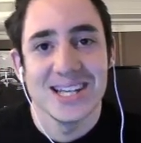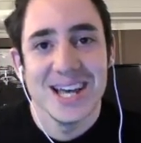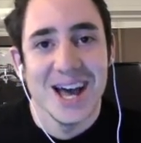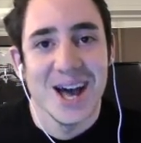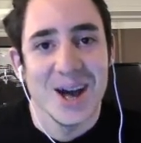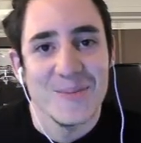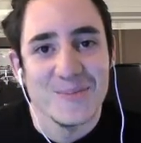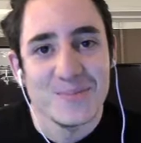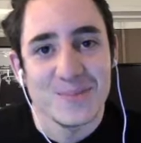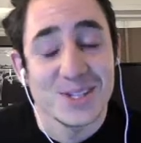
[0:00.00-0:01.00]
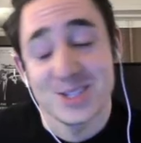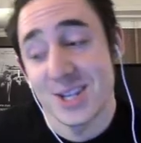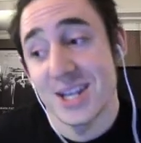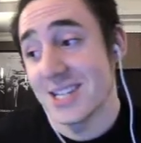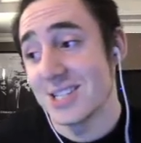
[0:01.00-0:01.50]

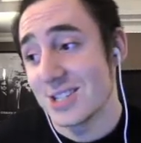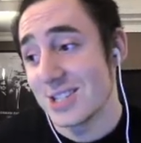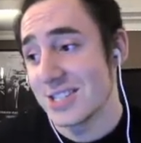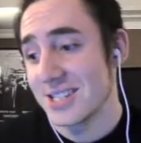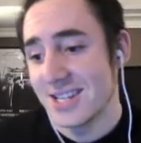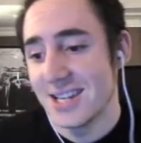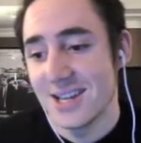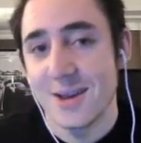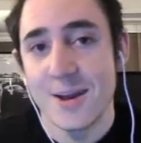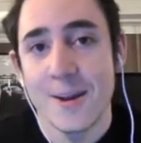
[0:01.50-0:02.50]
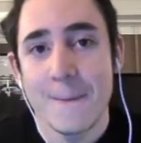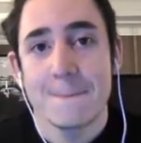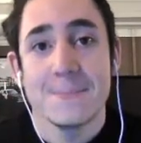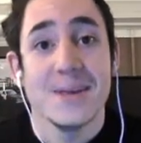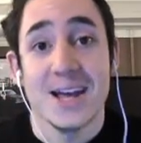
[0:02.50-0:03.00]
I pretty much believe that.
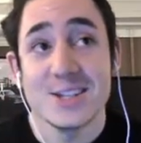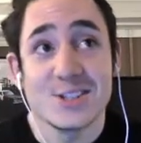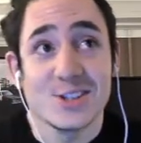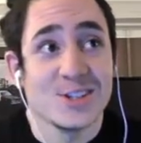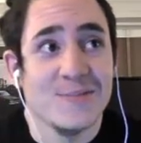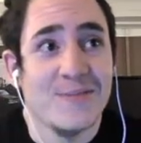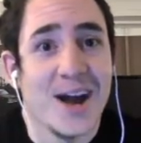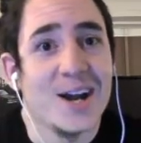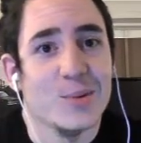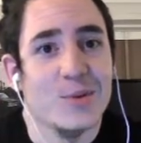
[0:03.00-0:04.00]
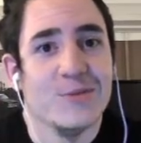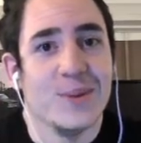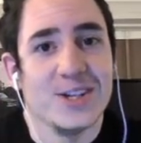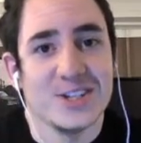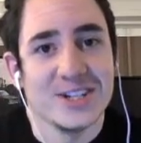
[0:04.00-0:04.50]
Yeah, it's such invaluable
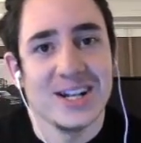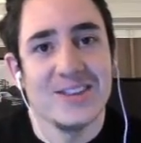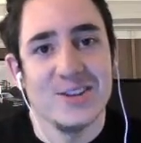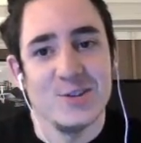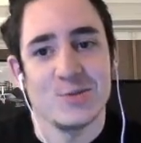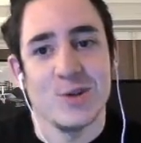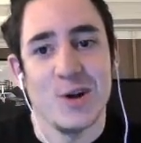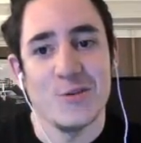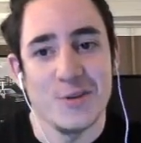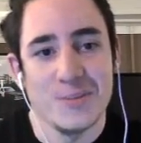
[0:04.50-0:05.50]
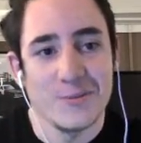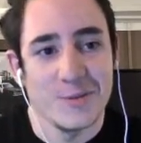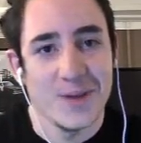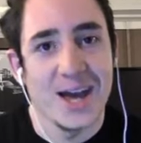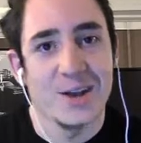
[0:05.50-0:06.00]
information like that you got from
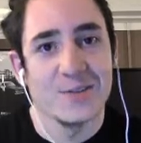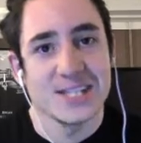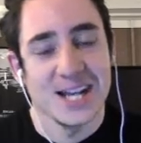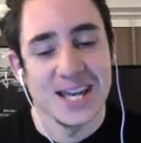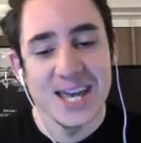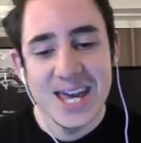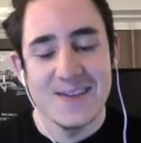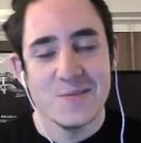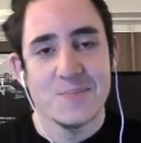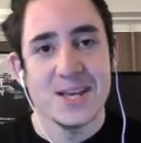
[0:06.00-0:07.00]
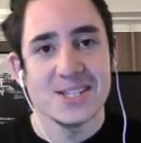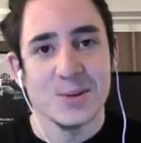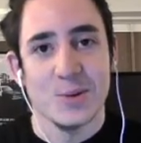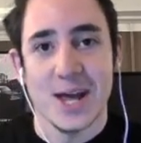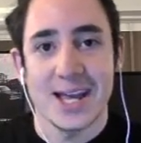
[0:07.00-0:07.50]
that, and obviously like even bits that
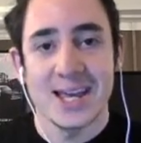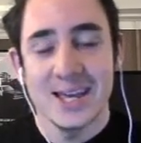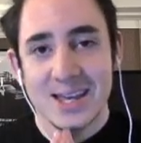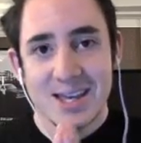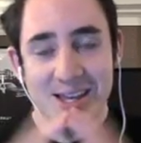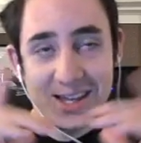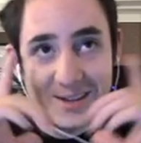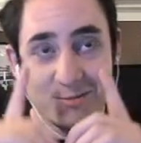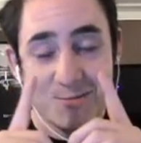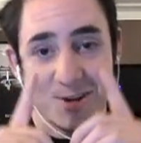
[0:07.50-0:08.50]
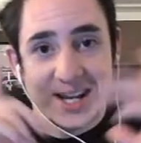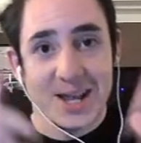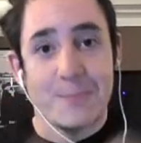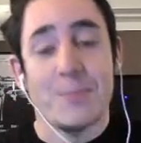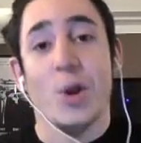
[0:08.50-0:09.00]
were like really
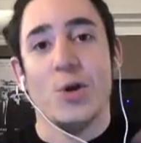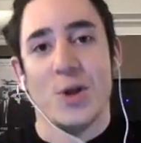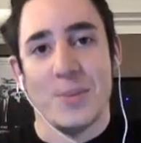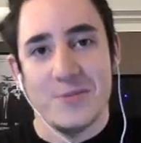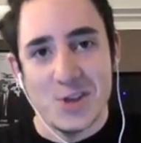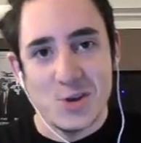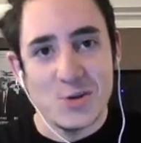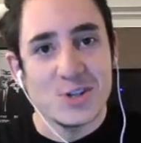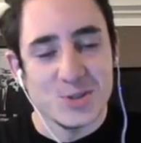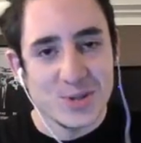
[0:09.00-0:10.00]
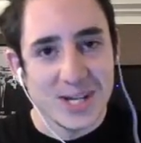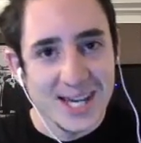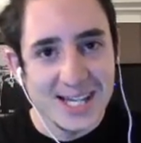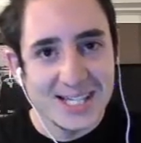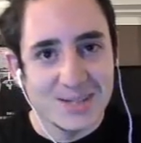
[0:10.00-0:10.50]
like blown up for you because you were a
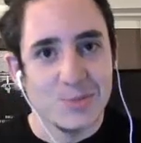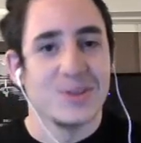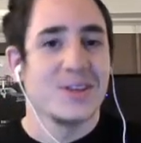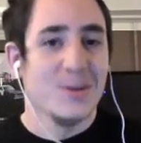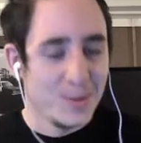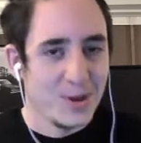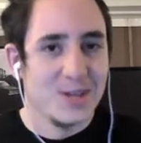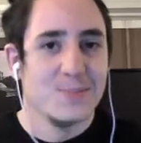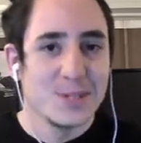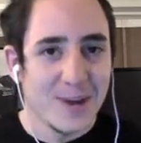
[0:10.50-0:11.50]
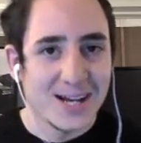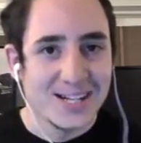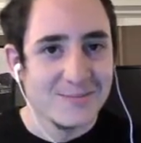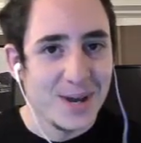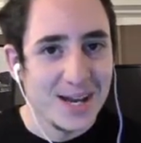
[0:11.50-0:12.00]
kid could be put in
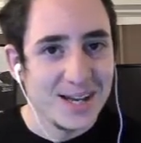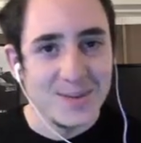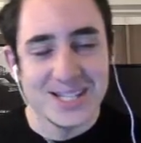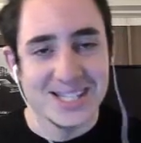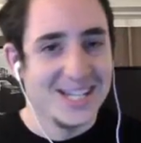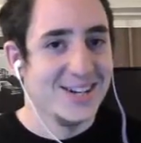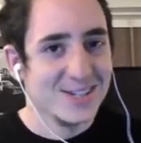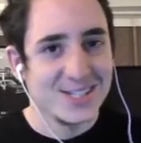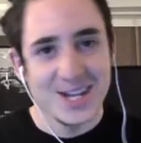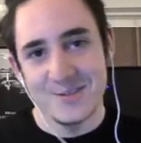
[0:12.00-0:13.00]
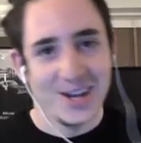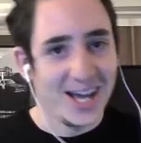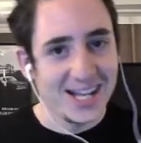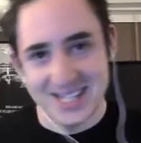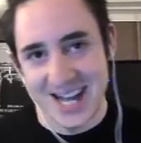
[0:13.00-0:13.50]
perspective by Senior and stuff, and
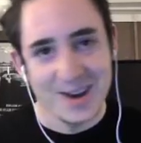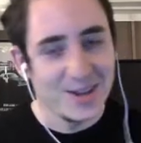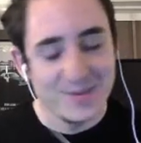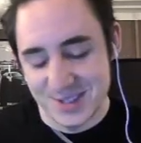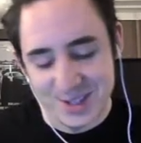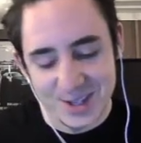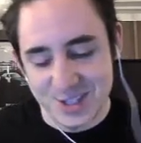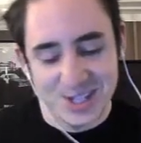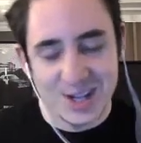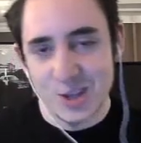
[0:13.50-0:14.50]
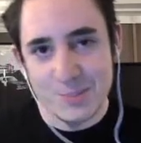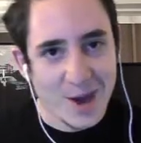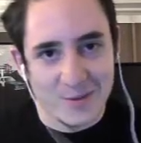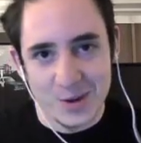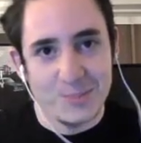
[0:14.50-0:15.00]
like so now it's just like a
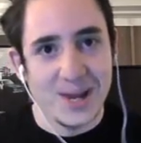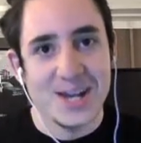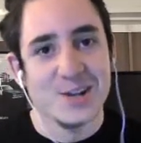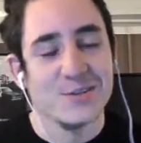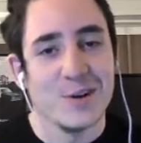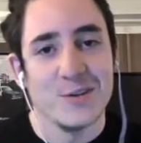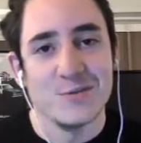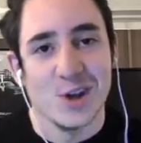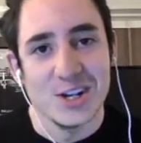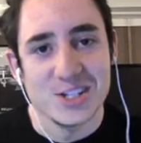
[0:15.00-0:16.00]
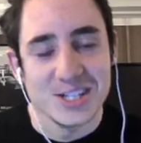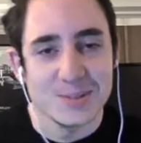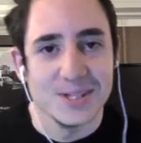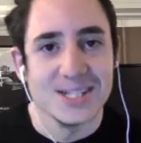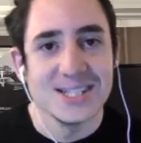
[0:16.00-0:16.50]
perfect little blend of knowledge and
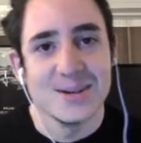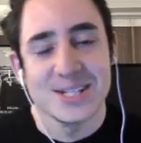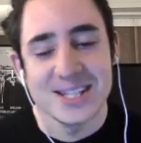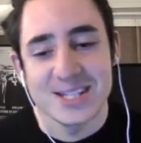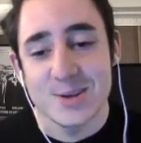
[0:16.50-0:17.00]
experience there, which I think is great.